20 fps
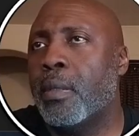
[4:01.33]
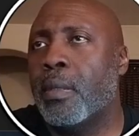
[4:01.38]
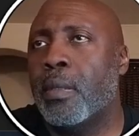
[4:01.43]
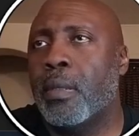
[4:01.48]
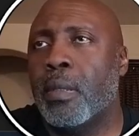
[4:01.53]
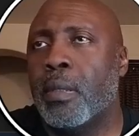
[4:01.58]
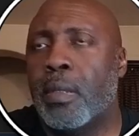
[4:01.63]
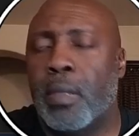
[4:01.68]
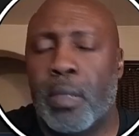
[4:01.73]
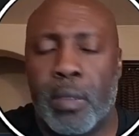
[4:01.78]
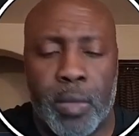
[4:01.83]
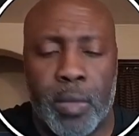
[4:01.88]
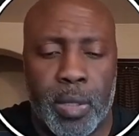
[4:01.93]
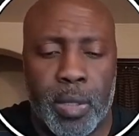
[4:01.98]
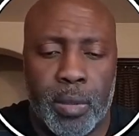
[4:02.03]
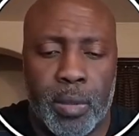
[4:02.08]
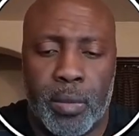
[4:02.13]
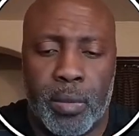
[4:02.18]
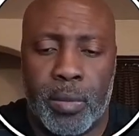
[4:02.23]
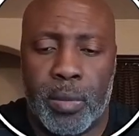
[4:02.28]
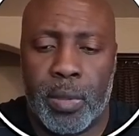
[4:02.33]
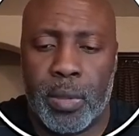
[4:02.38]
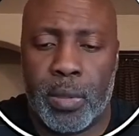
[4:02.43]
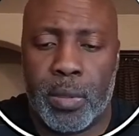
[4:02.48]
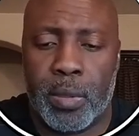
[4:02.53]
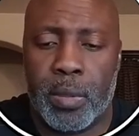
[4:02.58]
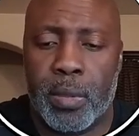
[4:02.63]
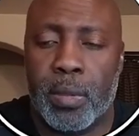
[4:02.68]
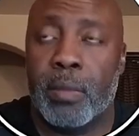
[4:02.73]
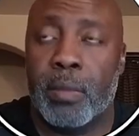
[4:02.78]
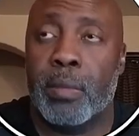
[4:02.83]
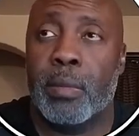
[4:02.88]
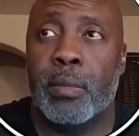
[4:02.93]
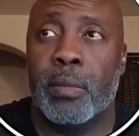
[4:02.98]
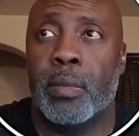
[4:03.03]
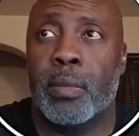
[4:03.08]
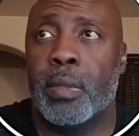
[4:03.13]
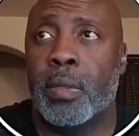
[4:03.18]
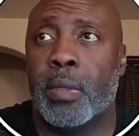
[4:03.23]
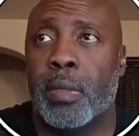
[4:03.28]
our node,
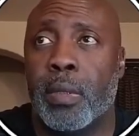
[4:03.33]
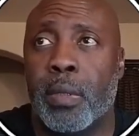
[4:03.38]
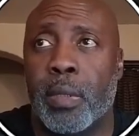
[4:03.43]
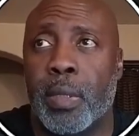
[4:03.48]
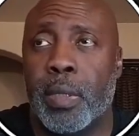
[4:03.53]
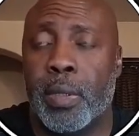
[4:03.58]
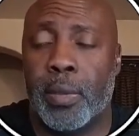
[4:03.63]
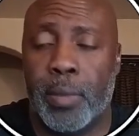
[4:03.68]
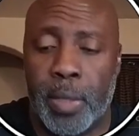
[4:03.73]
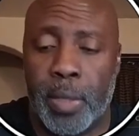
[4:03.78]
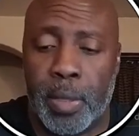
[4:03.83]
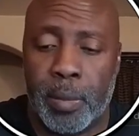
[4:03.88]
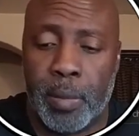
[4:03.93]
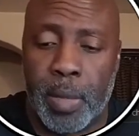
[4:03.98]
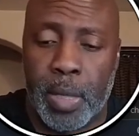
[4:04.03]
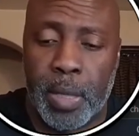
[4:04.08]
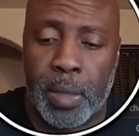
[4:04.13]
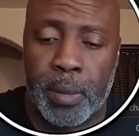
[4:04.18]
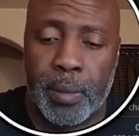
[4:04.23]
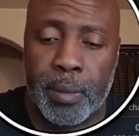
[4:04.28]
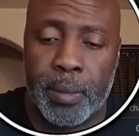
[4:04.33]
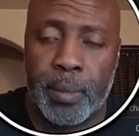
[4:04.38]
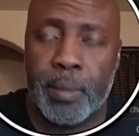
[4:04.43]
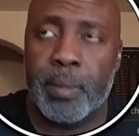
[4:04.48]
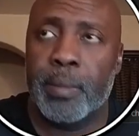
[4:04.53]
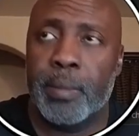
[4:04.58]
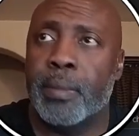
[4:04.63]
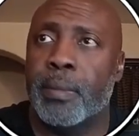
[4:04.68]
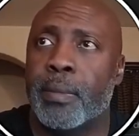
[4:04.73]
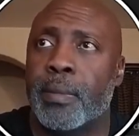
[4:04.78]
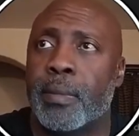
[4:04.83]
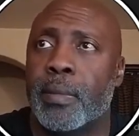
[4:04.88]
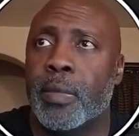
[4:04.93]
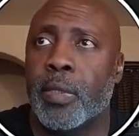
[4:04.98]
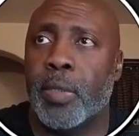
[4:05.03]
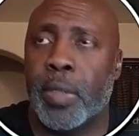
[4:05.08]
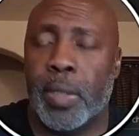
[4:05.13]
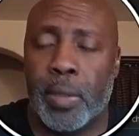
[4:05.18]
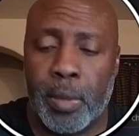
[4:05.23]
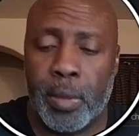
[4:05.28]
call it README,
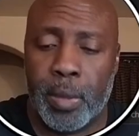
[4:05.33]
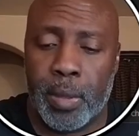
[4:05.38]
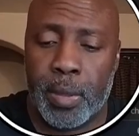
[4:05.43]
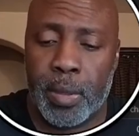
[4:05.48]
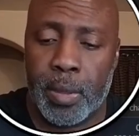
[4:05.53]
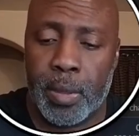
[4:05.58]
why not?